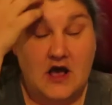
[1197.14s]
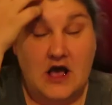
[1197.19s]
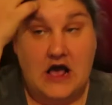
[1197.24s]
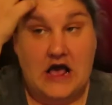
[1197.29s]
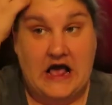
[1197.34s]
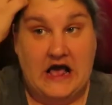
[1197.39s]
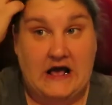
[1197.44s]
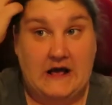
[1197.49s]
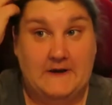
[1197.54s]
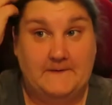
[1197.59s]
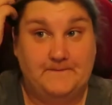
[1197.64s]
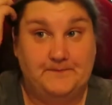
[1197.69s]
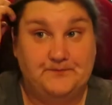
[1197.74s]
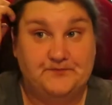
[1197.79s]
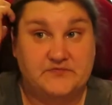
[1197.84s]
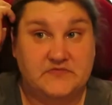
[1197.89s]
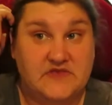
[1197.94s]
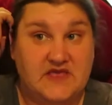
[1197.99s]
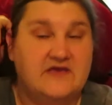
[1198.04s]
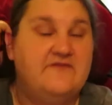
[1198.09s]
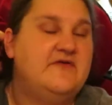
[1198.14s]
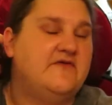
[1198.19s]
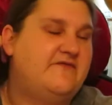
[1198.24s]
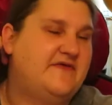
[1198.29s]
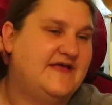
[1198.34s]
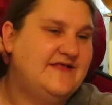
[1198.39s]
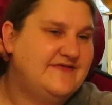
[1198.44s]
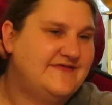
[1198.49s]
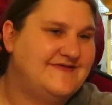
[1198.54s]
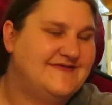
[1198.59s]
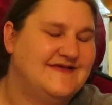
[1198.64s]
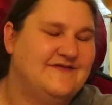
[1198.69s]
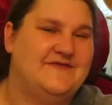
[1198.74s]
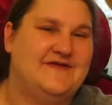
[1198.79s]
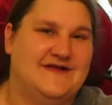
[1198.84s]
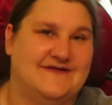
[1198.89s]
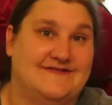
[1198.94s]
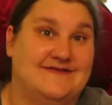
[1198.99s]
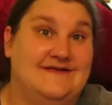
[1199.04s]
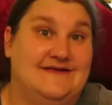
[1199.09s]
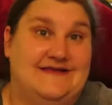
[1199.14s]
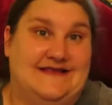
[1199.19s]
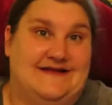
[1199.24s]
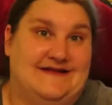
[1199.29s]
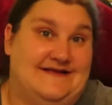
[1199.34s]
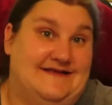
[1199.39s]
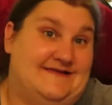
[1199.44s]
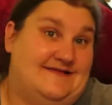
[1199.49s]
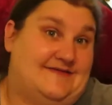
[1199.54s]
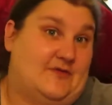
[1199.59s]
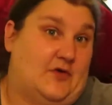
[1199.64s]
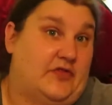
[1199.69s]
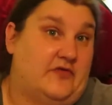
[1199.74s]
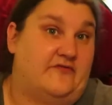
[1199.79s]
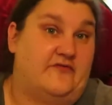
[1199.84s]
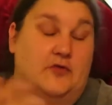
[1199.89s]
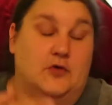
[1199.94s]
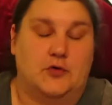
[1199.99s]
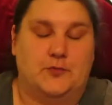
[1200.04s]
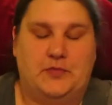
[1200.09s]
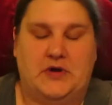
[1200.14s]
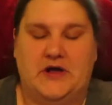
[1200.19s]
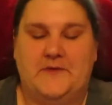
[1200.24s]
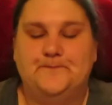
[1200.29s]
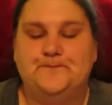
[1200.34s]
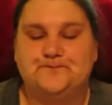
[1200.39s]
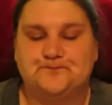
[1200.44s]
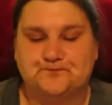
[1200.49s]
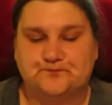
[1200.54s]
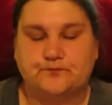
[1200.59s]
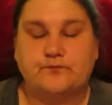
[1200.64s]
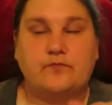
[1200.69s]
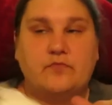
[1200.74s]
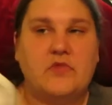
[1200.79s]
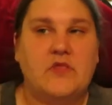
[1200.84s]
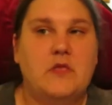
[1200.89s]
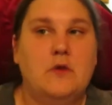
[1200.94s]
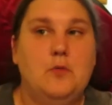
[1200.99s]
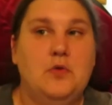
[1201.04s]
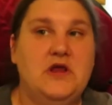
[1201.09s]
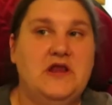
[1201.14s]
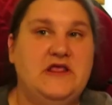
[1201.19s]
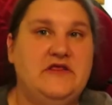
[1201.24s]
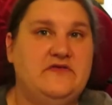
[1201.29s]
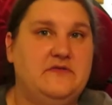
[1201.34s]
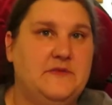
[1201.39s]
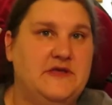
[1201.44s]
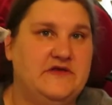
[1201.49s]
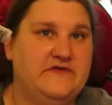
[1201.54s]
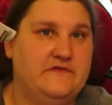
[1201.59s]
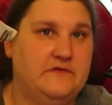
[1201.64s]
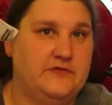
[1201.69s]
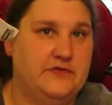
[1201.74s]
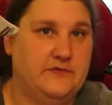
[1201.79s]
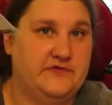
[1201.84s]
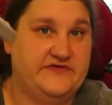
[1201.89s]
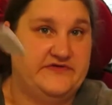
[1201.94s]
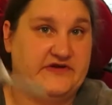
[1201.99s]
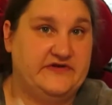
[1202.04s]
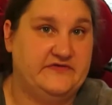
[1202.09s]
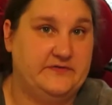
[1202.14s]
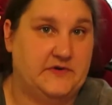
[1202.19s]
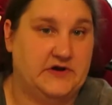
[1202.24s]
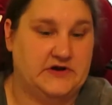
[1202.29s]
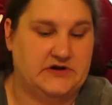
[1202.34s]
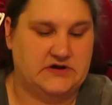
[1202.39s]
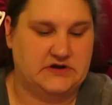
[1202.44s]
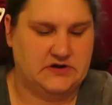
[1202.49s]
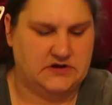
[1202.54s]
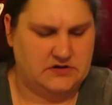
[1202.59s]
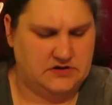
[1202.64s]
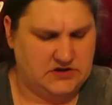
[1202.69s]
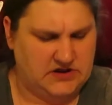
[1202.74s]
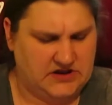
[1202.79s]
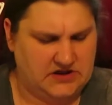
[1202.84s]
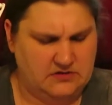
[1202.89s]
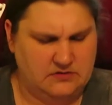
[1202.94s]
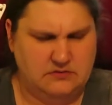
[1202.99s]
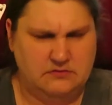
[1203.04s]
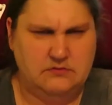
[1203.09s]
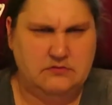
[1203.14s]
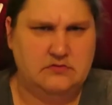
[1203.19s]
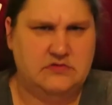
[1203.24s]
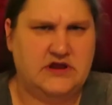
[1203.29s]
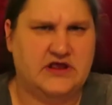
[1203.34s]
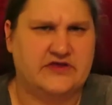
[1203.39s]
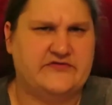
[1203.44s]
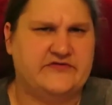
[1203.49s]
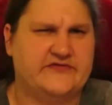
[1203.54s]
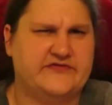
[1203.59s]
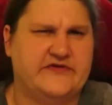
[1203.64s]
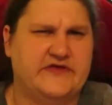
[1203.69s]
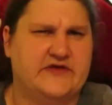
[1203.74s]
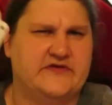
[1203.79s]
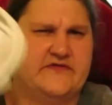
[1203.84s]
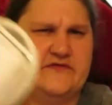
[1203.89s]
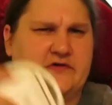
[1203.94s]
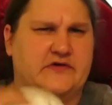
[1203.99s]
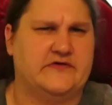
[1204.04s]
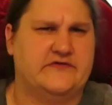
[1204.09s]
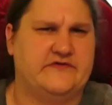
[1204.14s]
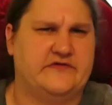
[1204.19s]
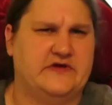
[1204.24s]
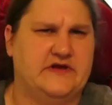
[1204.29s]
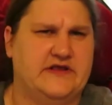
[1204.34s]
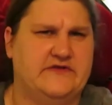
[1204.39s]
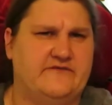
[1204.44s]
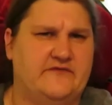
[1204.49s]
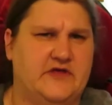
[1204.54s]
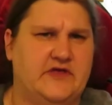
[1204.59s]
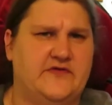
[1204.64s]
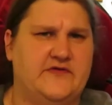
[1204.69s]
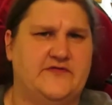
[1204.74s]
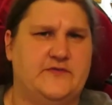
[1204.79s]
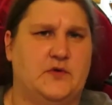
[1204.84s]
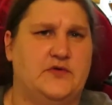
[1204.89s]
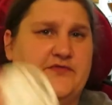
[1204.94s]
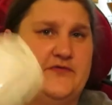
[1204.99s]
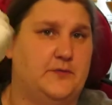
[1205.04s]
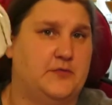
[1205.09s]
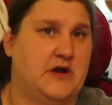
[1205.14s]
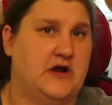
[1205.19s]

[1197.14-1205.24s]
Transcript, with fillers: um, if it fits. If it doesn't, then it's on the floor, but we need to make sure the machine's plugged in. That's just the instruction leaflet. This one's a